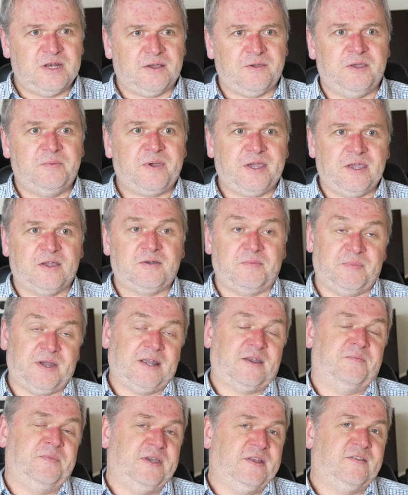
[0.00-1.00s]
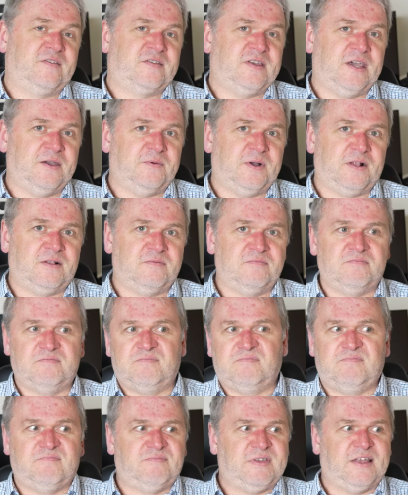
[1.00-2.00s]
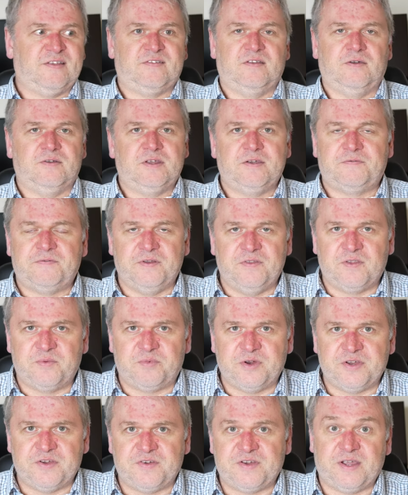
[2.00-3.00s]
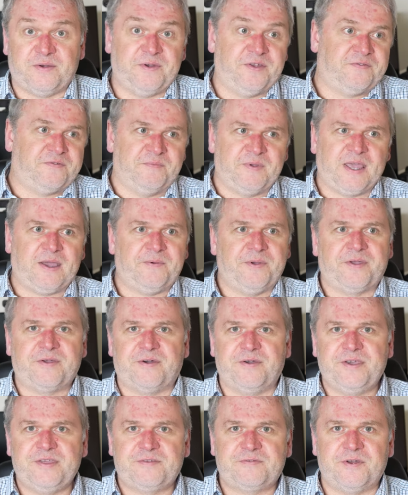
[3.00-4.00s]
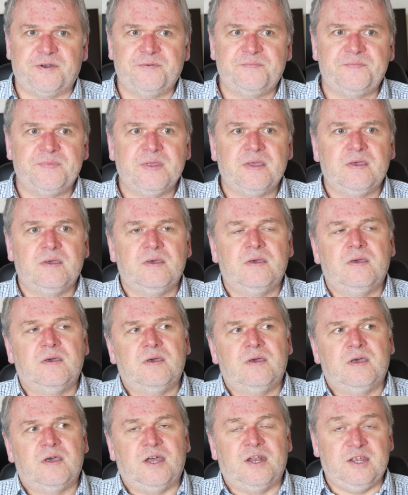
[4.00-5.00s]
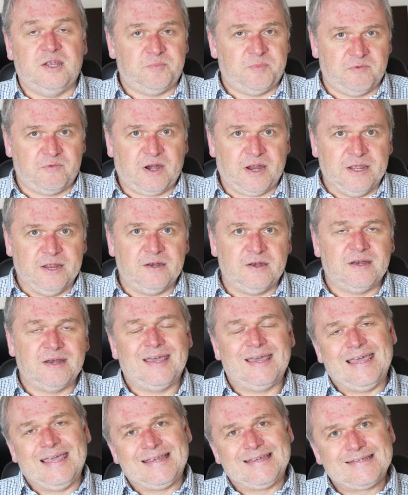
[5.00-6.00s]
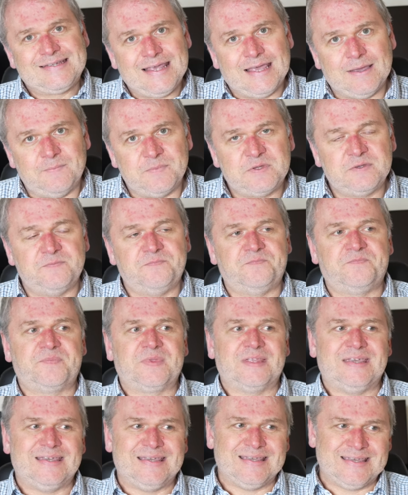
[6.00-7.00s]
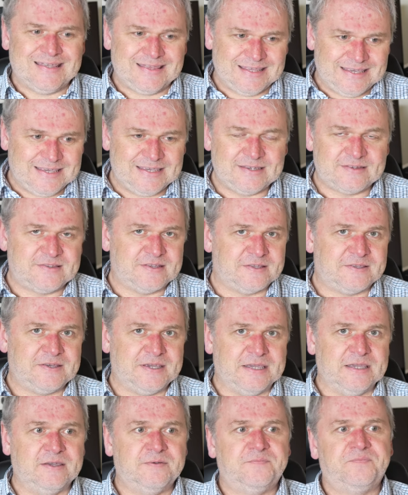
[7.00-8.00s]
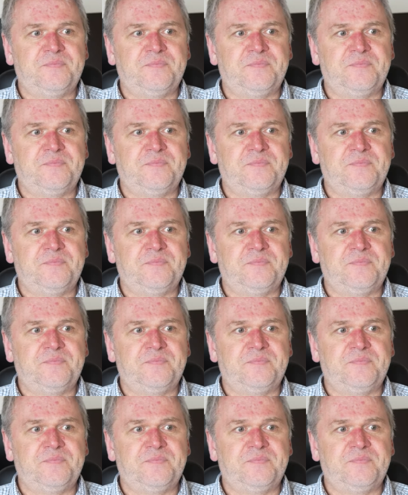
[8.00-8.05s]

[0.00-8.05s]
Now you might come back at me and say, well, that's no different to British Airways from Gatwick or Heathrow and you'd be right. Except, here's the thing.